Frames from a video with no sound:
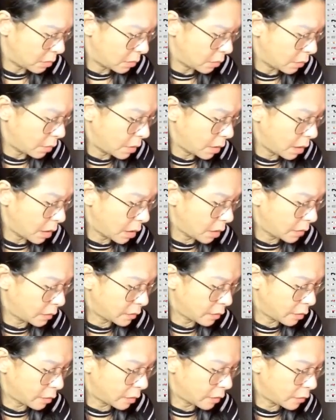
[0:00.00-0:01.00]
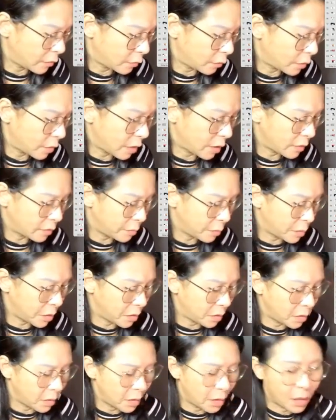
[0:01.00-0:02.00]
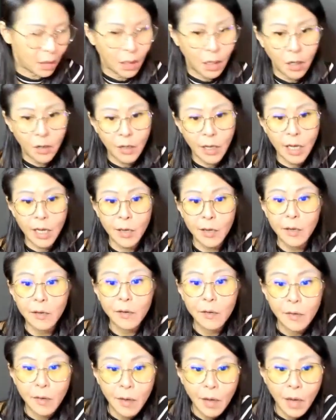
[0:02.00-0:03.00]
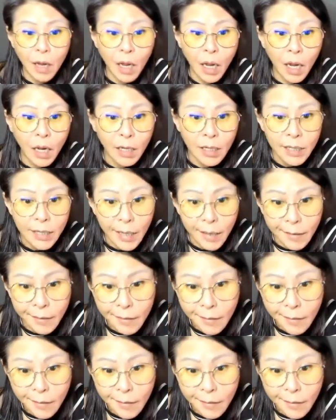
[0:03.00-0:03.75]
Yeah, so the student asked me. Okay, Li Yan,